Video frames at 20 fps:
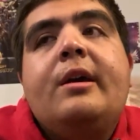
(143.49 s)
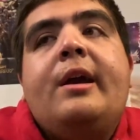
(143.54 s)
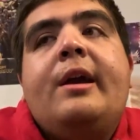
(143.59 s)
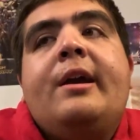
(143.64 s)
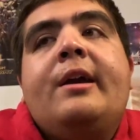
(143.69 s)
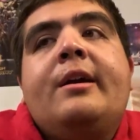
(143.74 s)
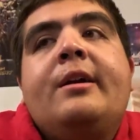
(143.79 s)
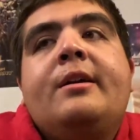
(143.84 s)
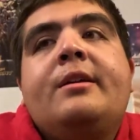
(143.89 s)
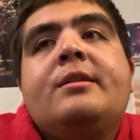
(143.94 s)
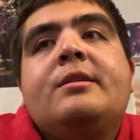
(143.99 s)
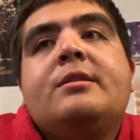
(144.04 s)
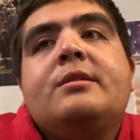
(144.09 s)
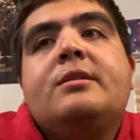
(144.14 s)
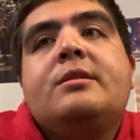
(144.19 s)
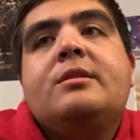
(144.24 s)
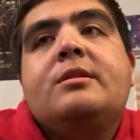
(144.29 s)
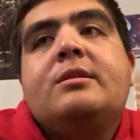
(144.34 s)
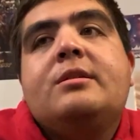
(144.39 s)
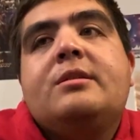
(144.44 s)
And
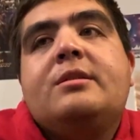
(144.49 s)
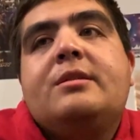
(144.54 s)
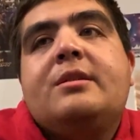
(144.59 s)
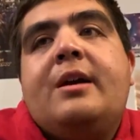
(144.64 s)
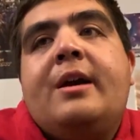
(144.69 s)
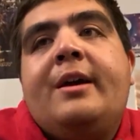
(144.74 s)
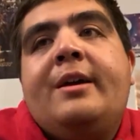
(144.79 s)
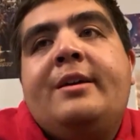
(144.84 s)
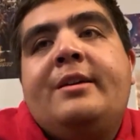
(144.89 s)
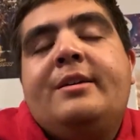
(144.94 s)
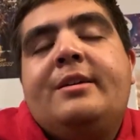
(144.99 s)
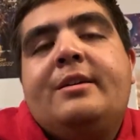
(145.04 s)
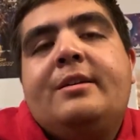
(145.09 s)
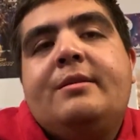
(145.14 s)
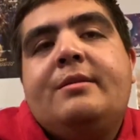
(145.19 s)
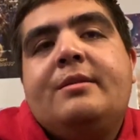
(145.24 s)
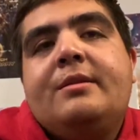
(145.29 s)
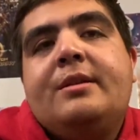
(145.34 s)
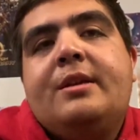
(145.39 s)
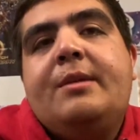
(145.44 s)
I
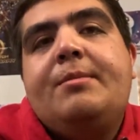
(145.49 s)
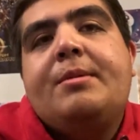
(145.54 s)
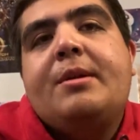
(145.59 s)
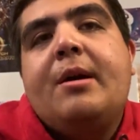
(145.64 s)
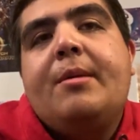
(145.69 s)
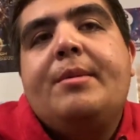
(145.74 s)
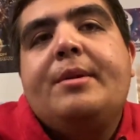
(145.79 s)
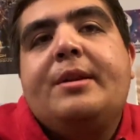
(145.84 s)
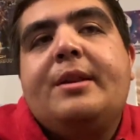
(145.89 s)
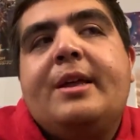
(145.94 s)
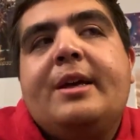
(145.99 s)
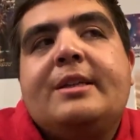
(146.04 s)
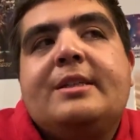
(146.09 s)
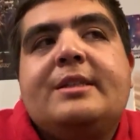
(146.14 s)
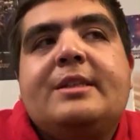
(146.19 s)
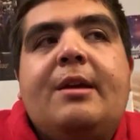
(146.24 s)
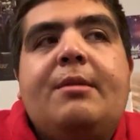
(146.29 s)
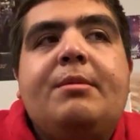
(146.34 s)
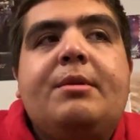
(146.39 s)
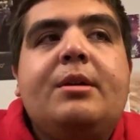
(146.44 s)
keep coming to that
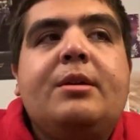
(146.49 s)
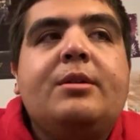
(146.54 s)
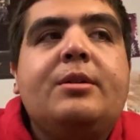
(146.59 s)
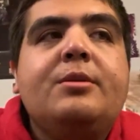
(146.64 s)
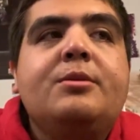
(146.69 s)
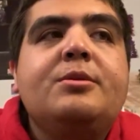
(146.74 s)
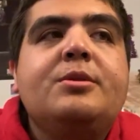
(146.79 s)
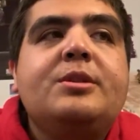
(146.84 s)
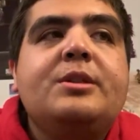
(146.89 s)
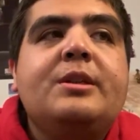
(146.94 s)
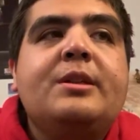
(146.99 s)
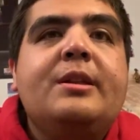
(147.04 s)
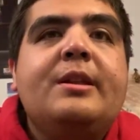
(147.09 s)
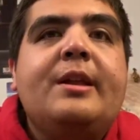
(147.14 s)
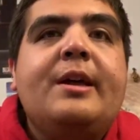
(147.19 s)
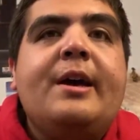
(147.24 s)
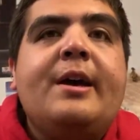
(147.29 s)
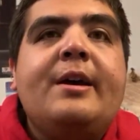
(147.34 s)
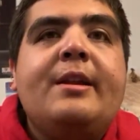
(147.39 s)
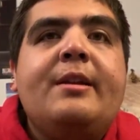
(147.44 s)
same conclusion
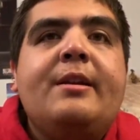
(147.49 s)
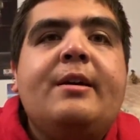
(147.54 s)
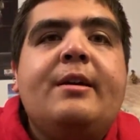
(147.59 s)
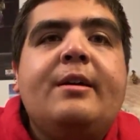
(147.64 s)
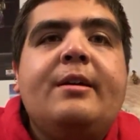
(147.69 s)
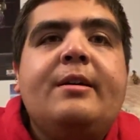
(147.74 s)
that